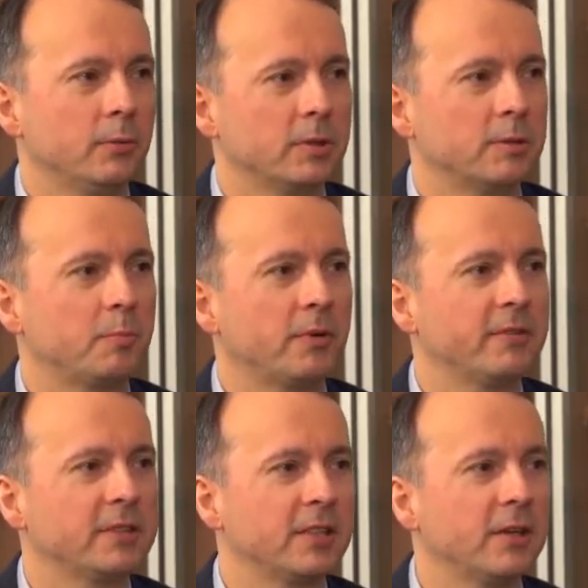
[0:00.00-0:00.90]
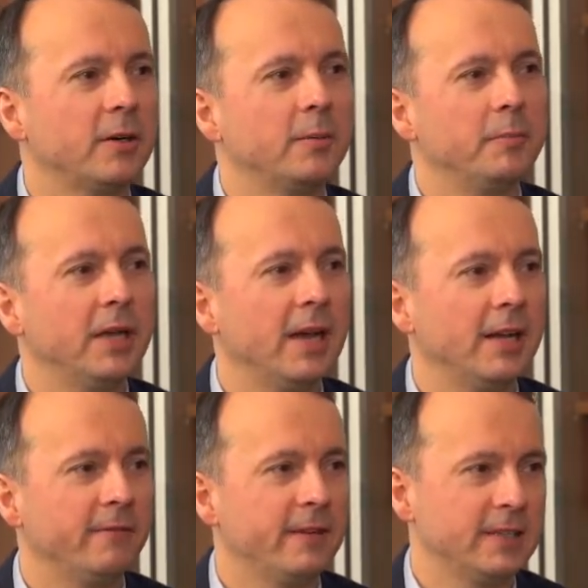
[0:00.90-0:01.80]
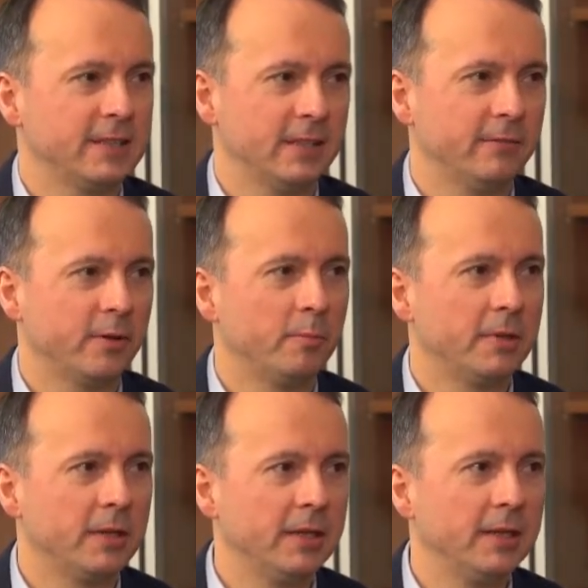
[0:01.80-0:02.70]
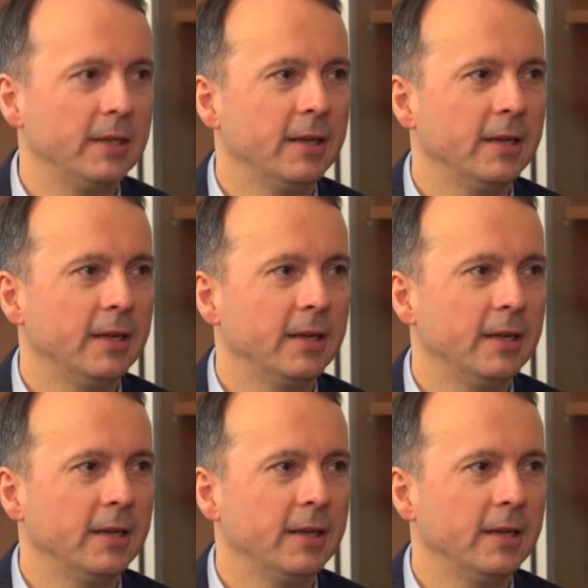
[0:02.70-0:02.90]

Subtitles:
It was Professor Michael Fensen from Berlin.